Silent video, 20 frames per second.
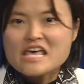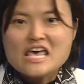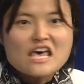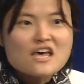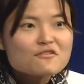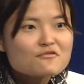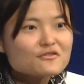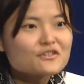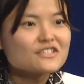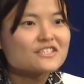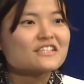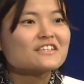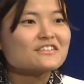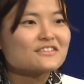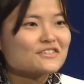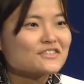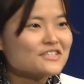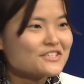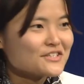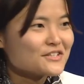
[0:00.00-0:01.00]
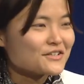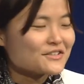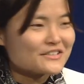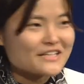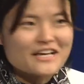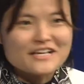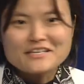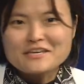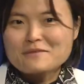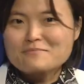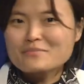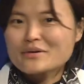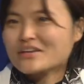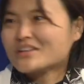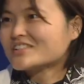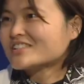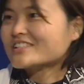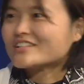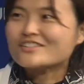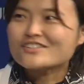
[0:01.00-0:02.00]
Every single year, that
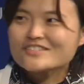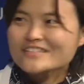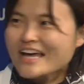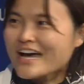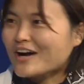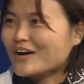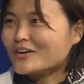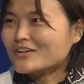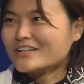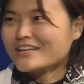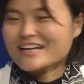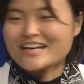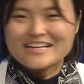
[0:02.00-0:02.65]
campaign sells out,